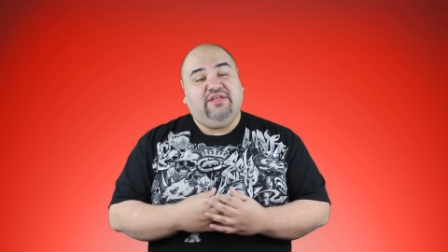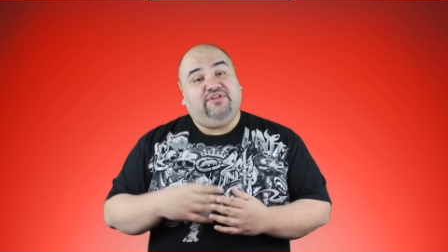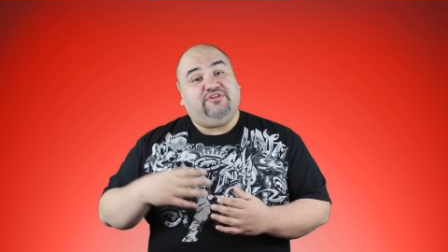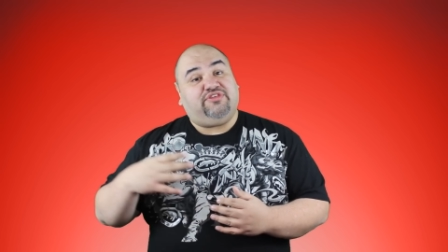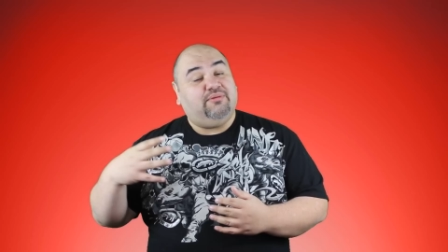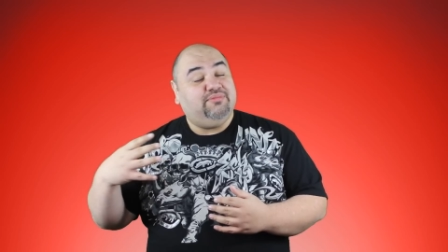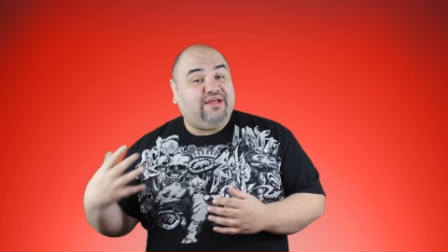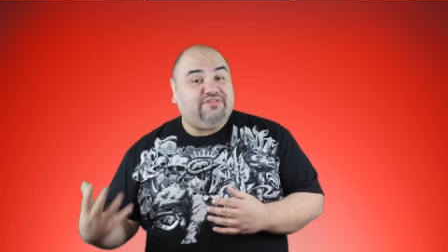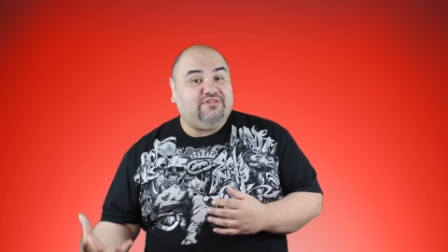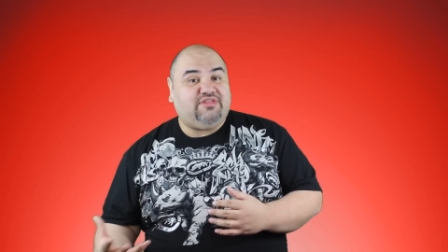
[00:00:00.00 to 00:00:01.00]
There's some
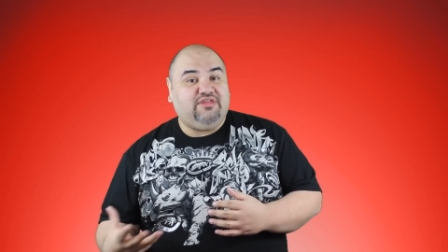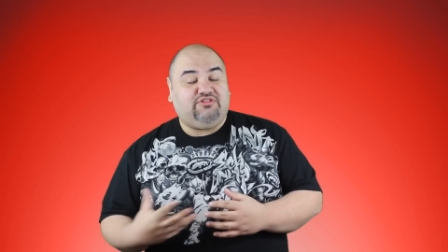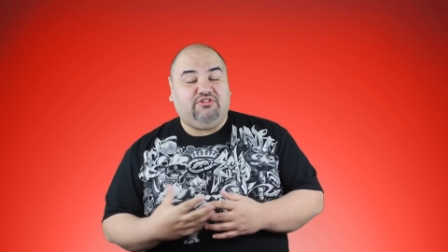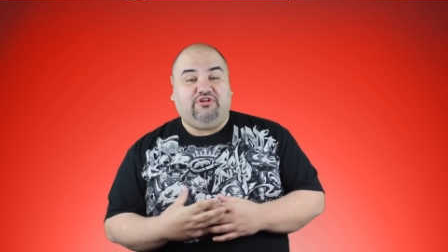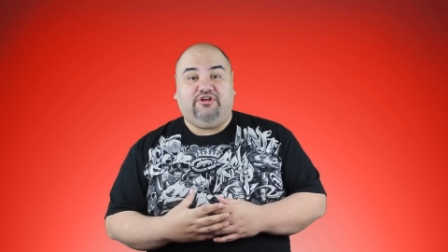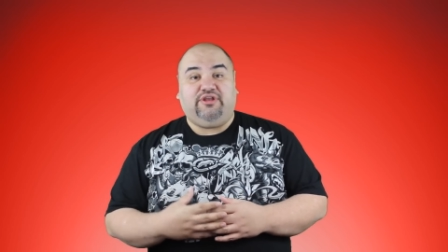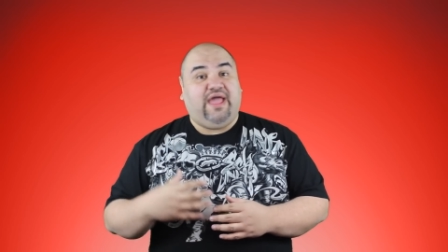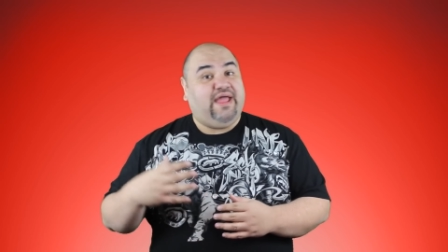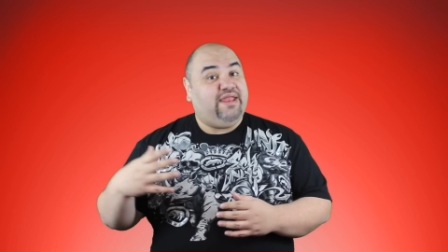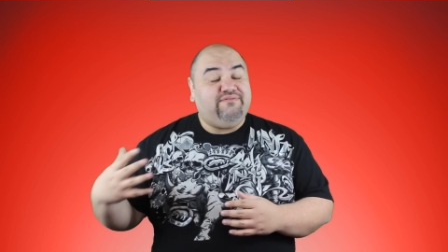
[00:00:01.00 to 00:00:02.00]
lessons he's learned. And